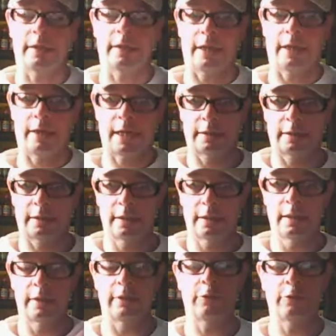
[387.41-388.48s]
Now,
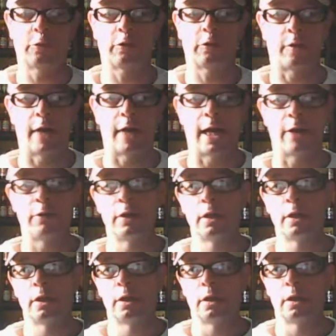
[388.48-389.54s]
this was around
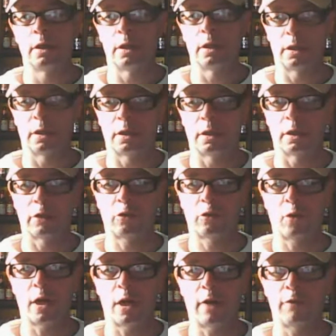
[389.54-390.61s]

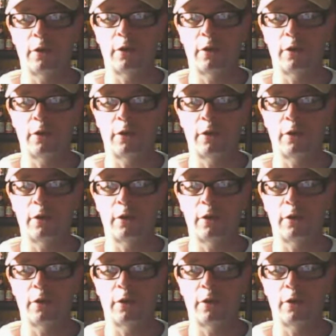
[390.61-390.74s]
12,